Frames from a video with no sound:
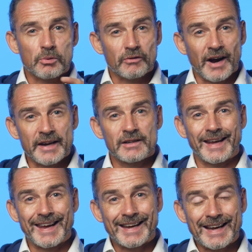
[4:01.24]

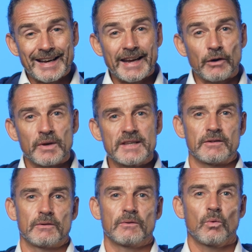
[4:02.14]
provided a clear
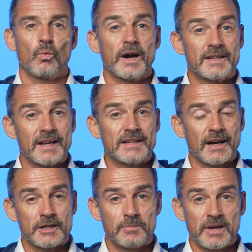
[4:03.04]
reason why
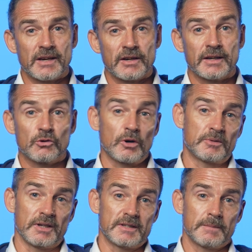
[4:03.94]
data is being
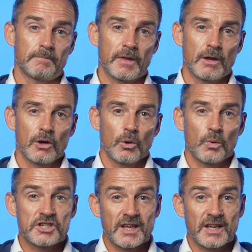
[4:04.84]
decrypted, which